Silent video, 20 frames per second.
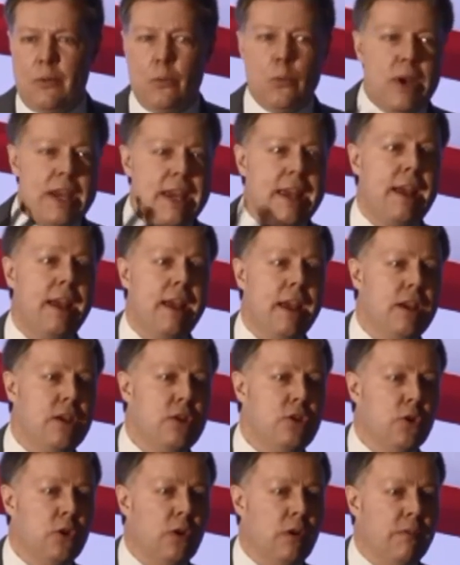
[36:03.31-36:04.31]
We hear
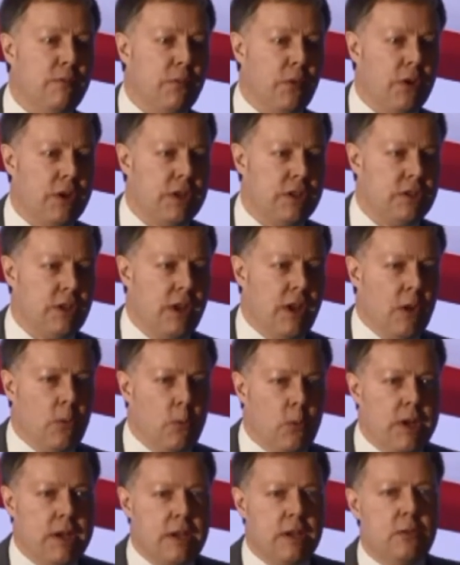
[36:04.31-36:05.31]
your voice.
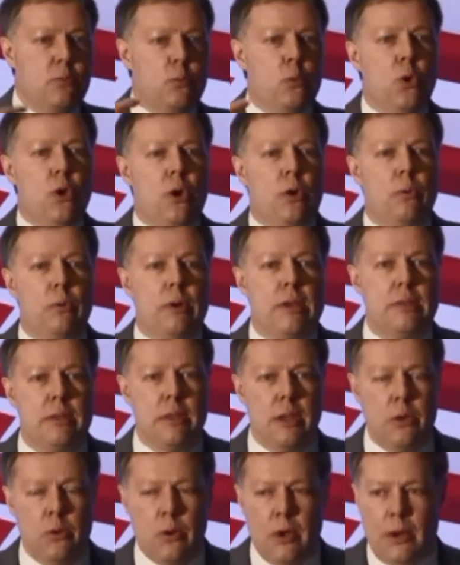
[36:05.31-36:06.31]
We can work with
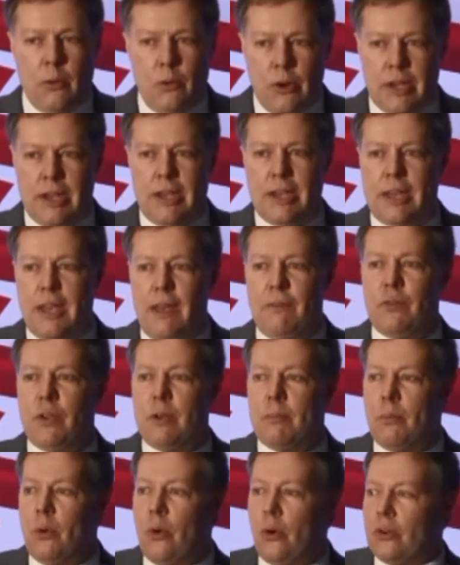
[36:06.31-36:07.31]
you. We can give
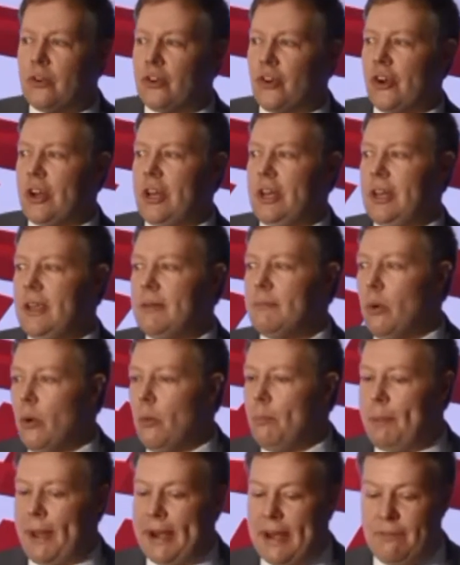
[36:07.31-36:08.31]
you more training,
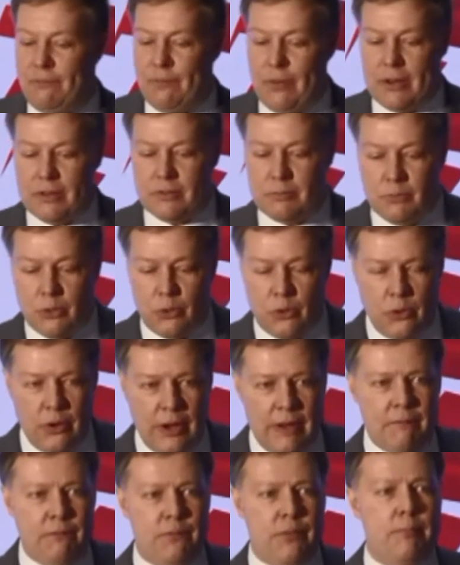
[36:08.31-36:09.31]
more benefits, more
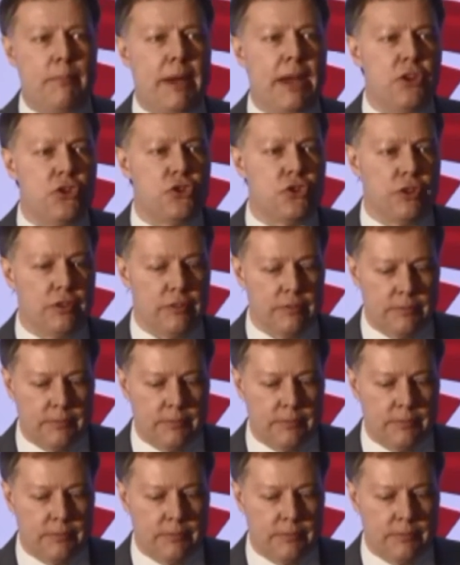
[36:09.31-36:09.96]
information.